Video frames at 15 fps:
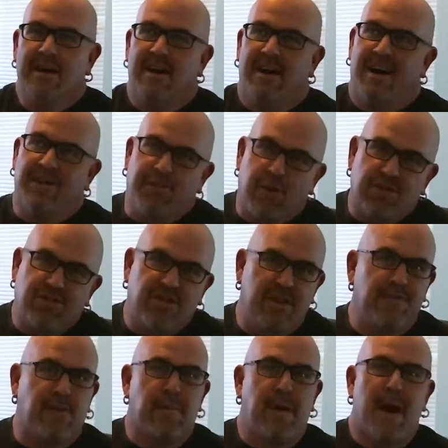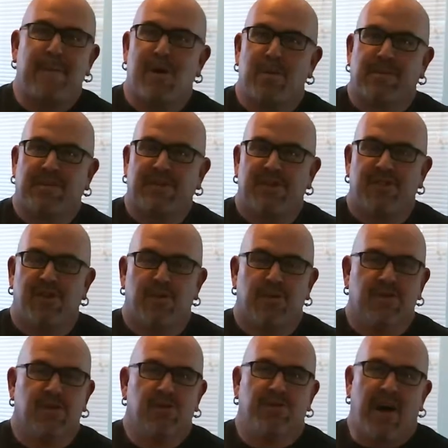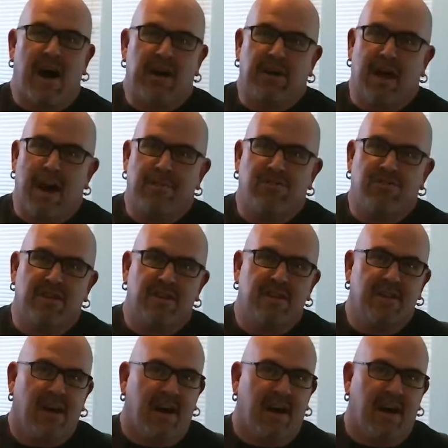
Unfortunately, for my purposes, there was no vinyl option,